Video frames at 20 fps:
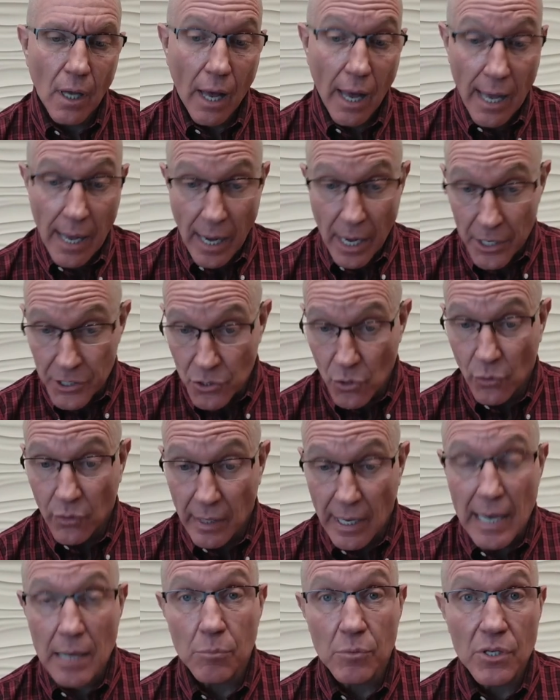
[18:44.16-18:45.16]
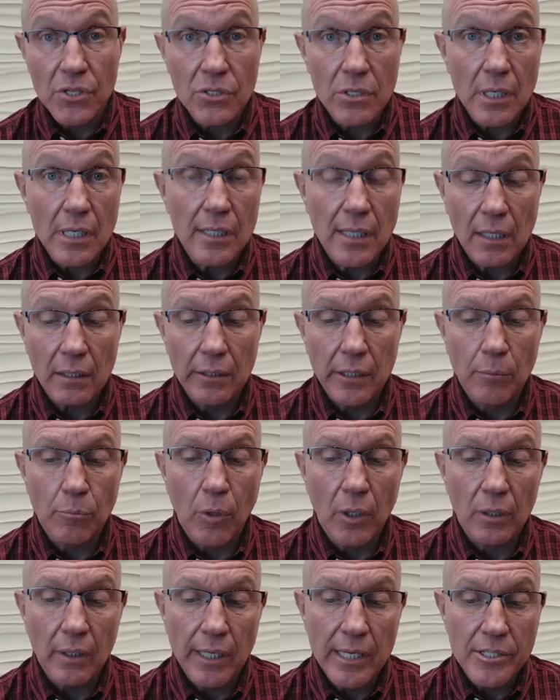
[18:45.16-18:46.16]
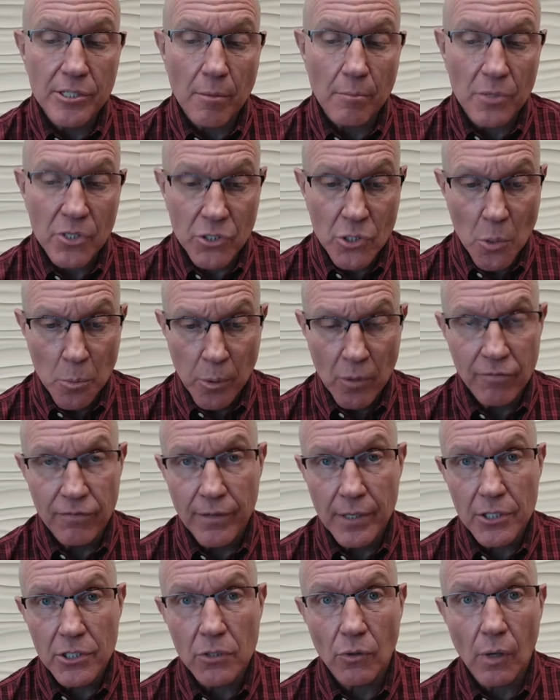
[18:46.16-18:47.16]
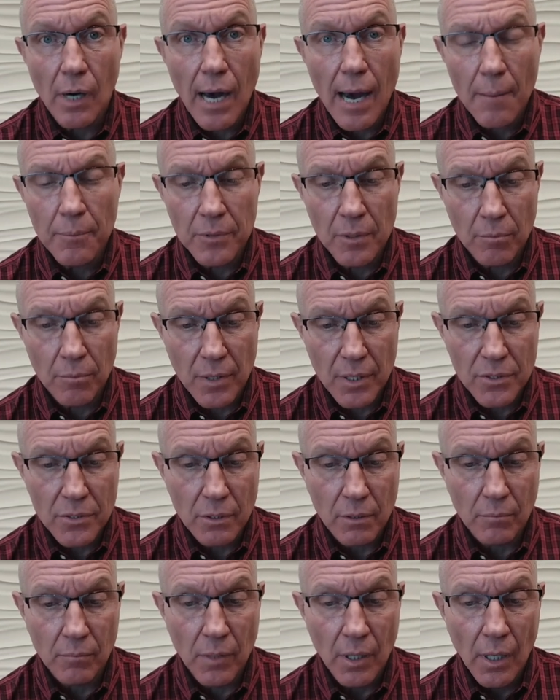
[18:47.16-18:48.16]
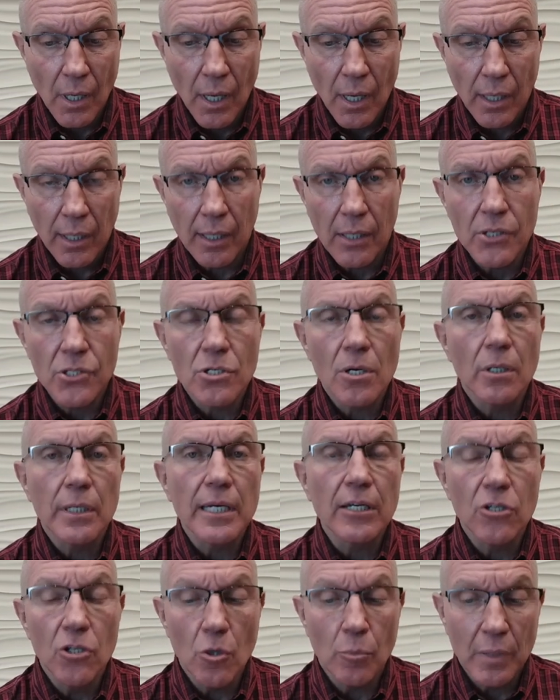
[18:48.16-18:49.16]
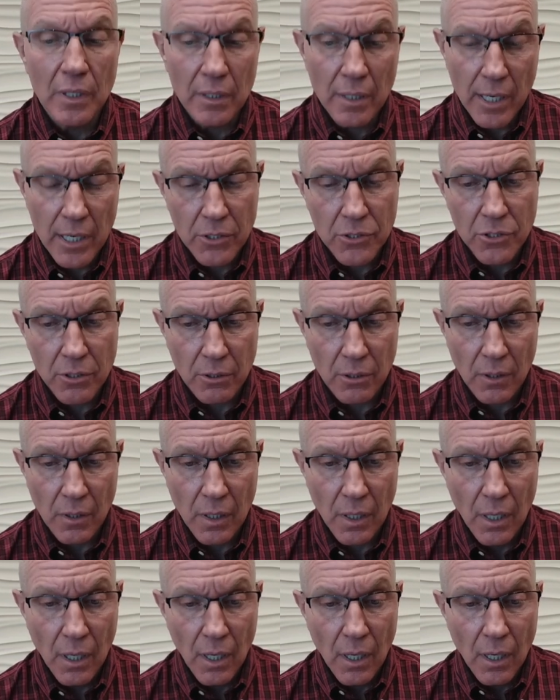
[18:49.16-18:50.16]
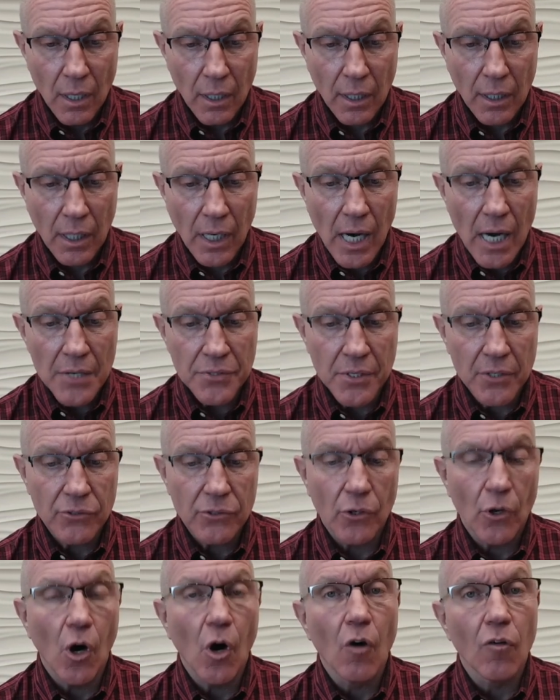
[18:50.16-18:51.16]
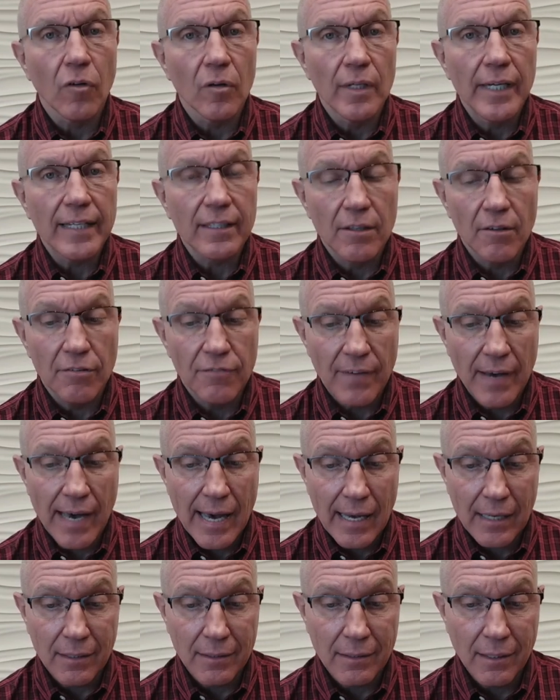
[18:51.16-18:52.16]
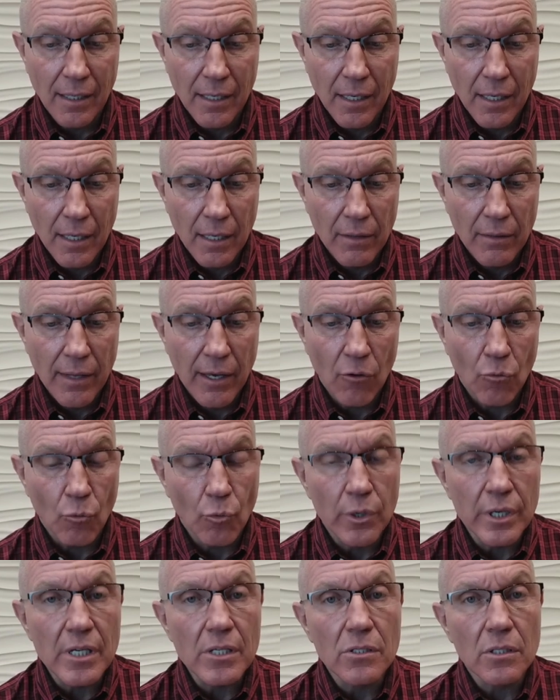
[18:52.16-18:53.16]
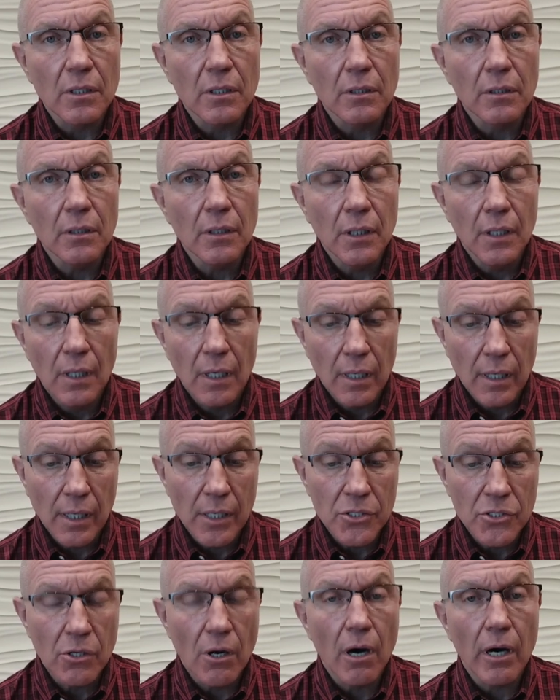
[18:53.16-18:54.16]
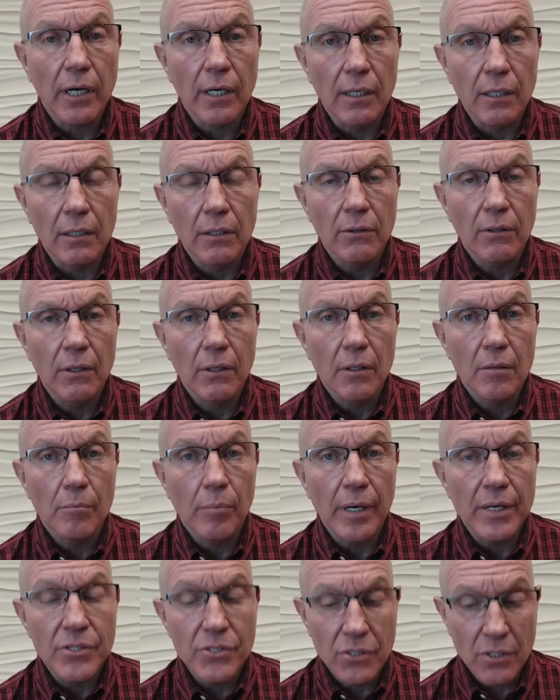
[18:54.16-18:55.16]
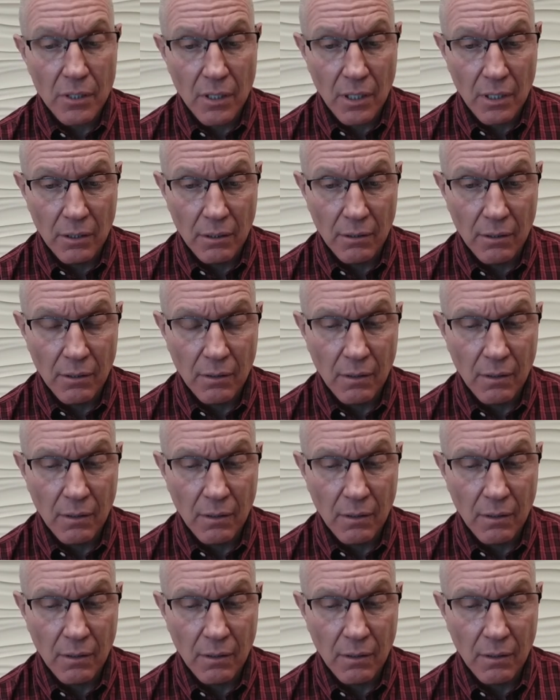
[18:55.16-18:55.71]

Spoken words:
I also came to see that liberalism's superficial optimism concerning human nature caused it to overlook the fact that reason is darkened by sin.